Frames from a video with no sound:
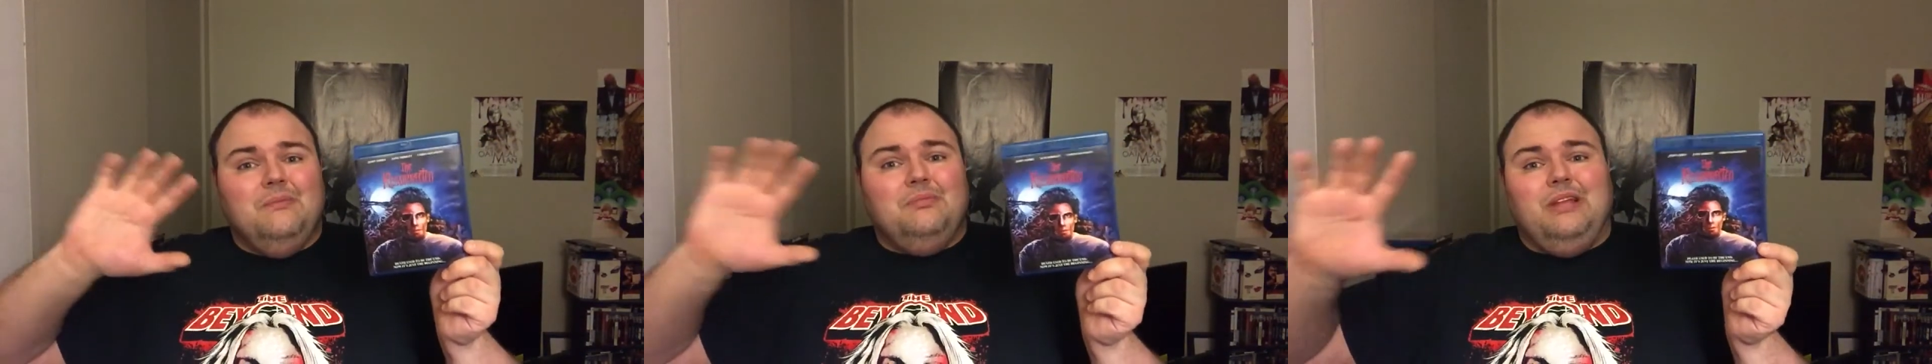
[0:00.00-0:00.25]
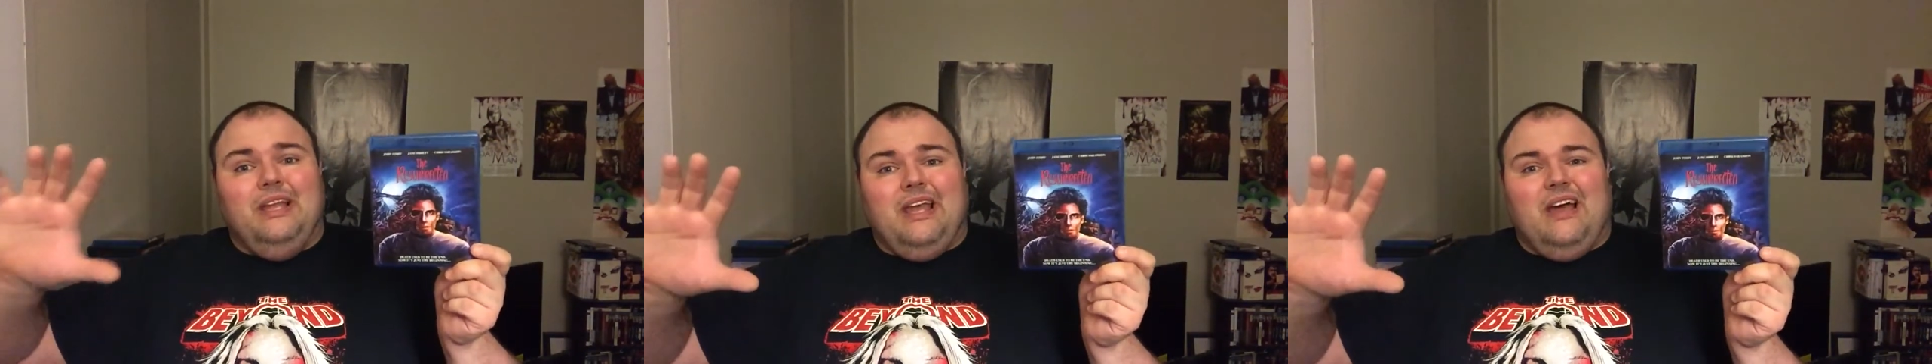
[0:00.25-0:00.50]

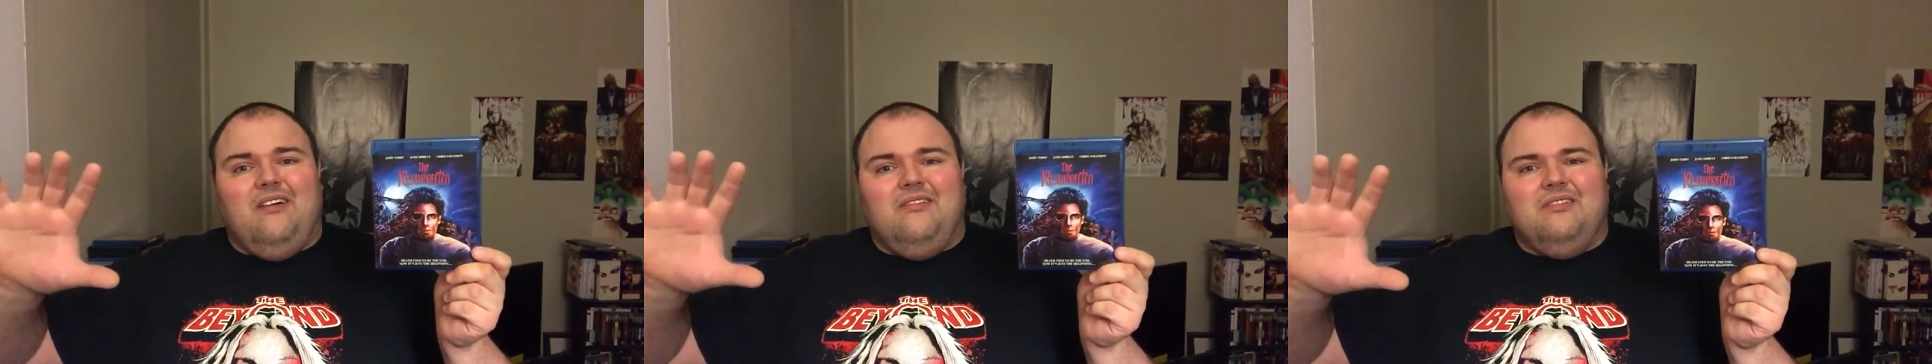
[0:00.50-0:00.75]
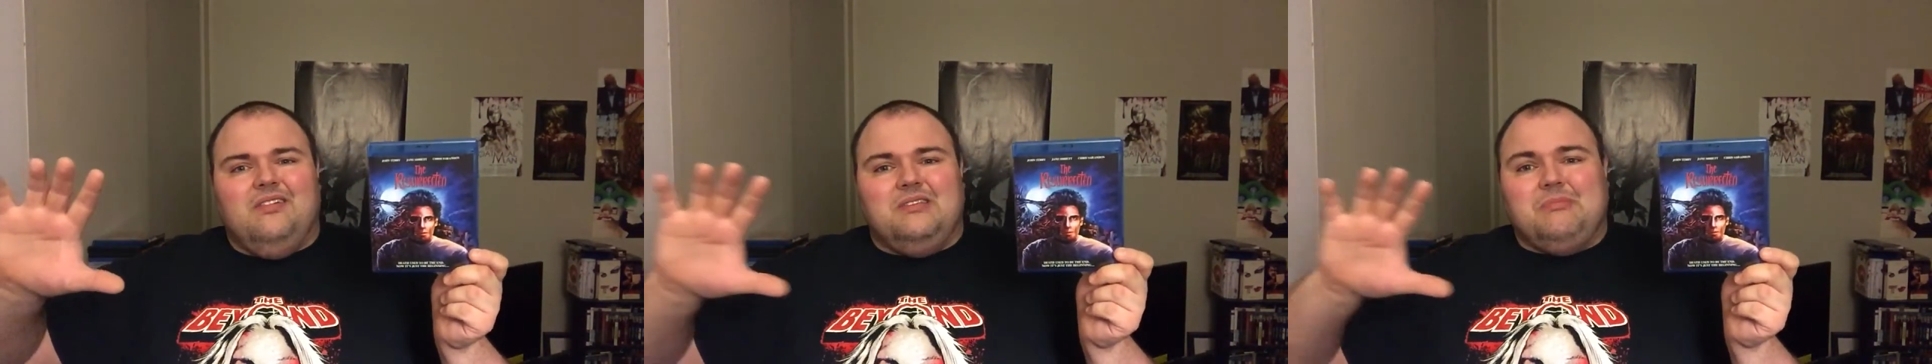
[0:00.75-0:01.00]
play
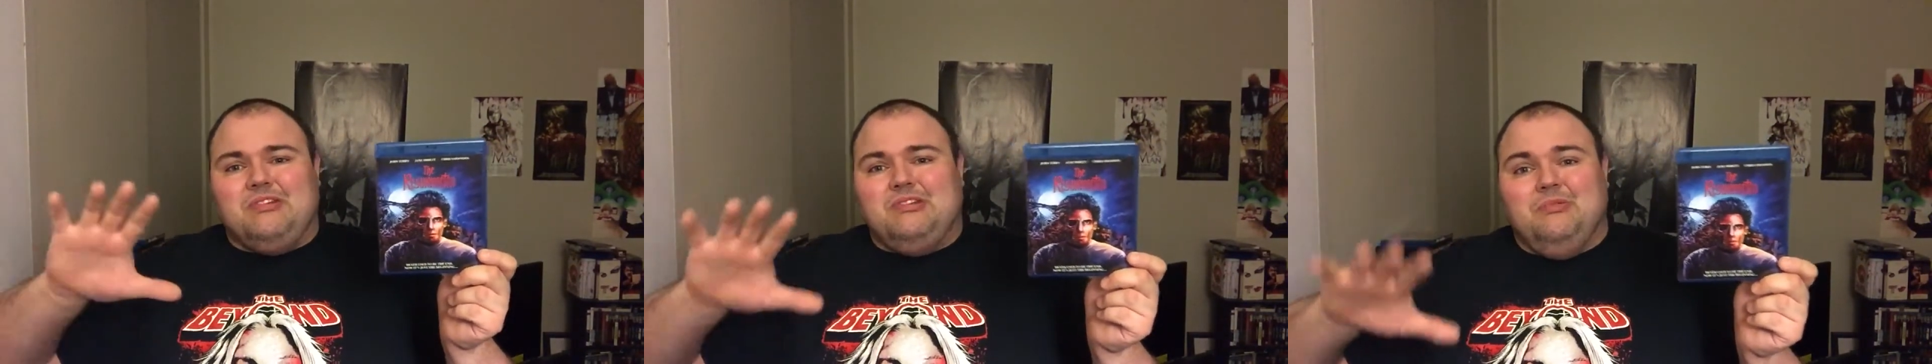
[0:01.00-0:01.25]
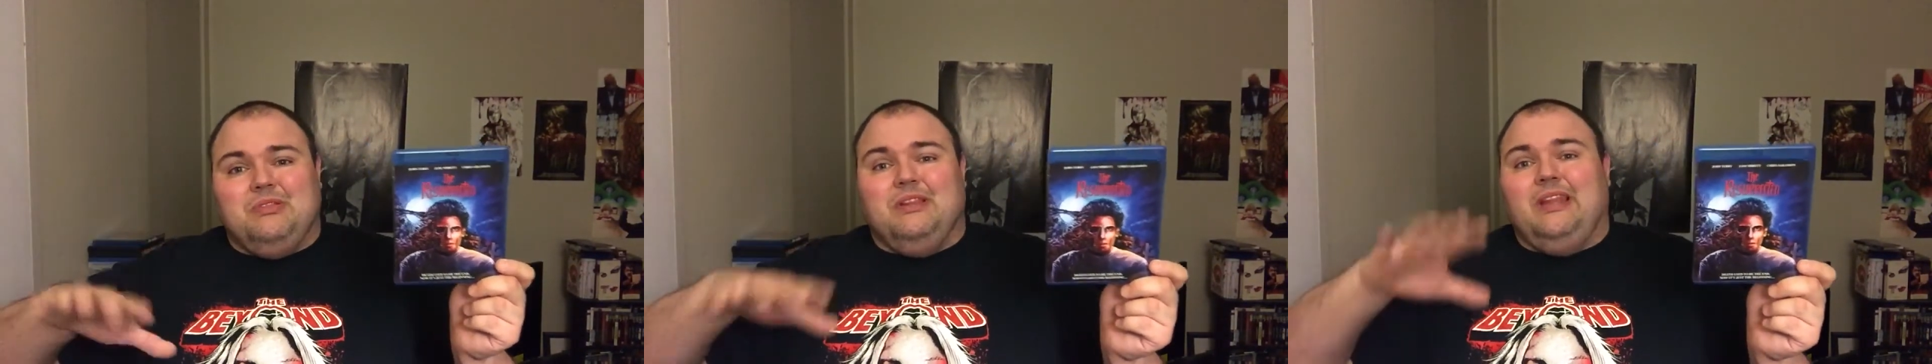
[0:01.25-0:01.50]
out,
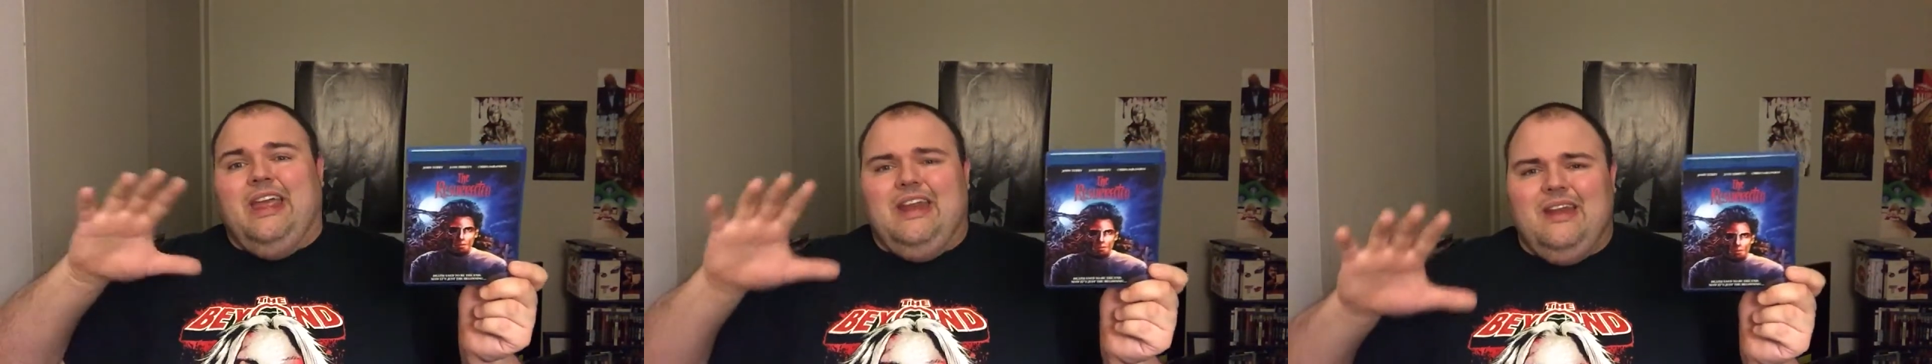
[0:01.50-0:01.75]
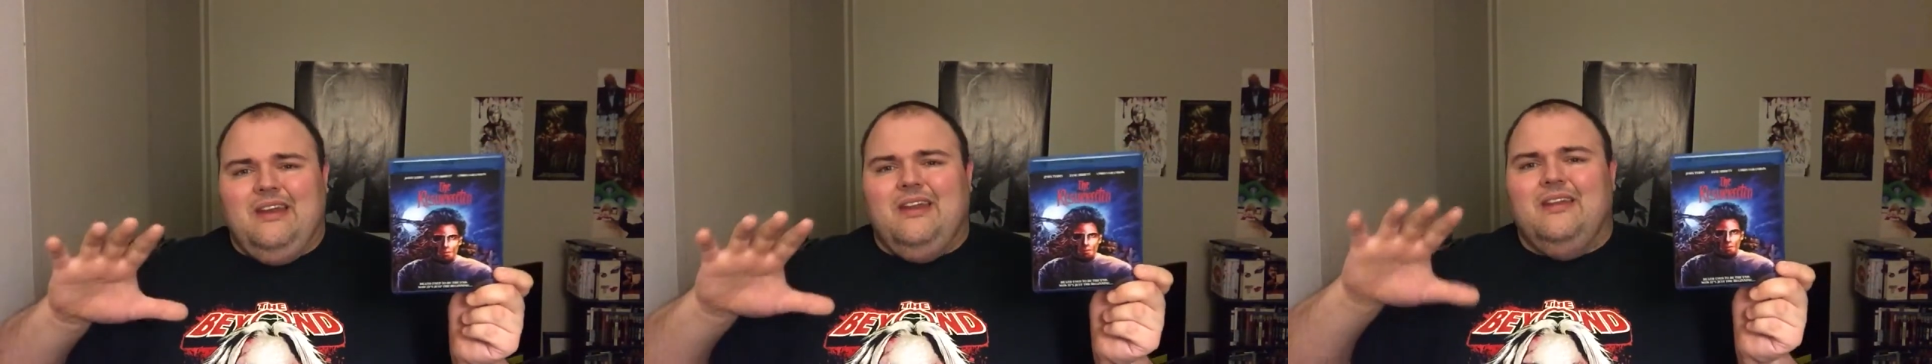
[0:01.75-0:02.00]
especially with the
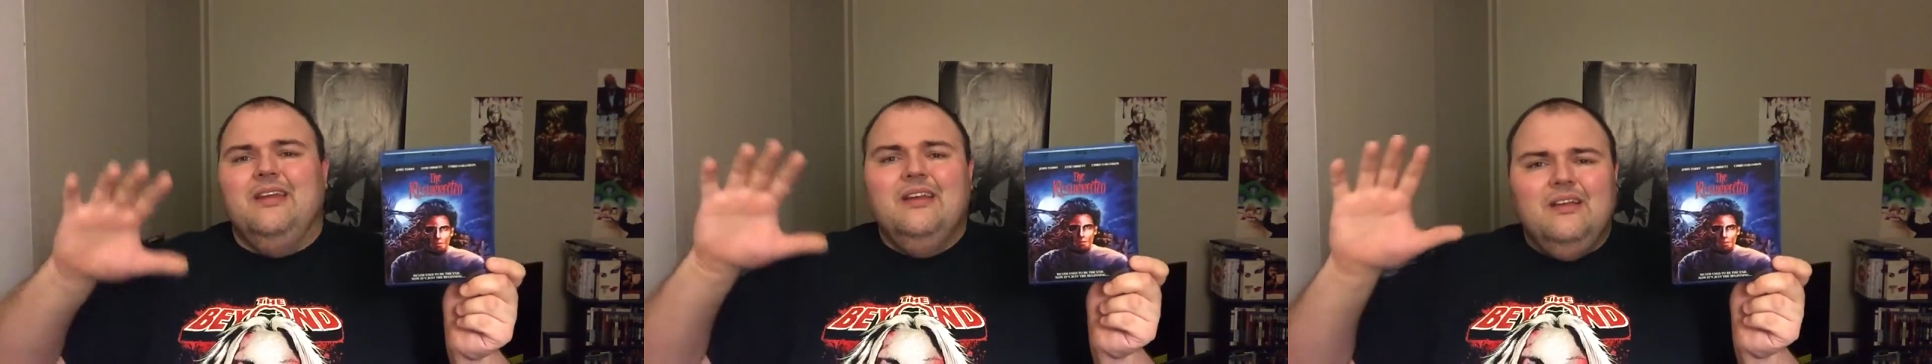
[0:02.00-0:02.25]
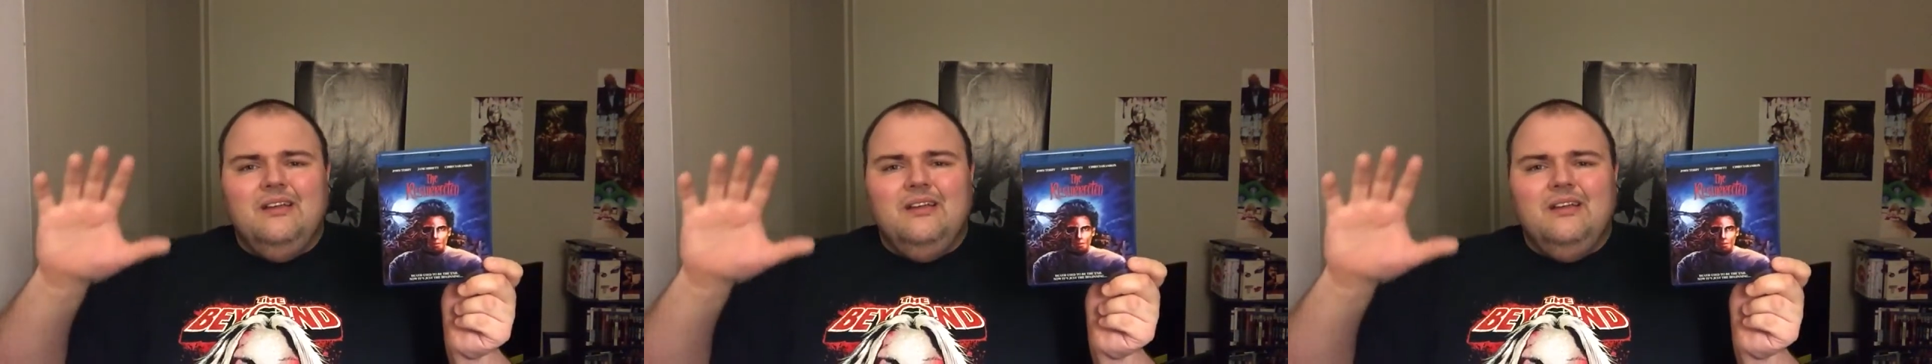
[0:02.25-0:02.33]
lighting and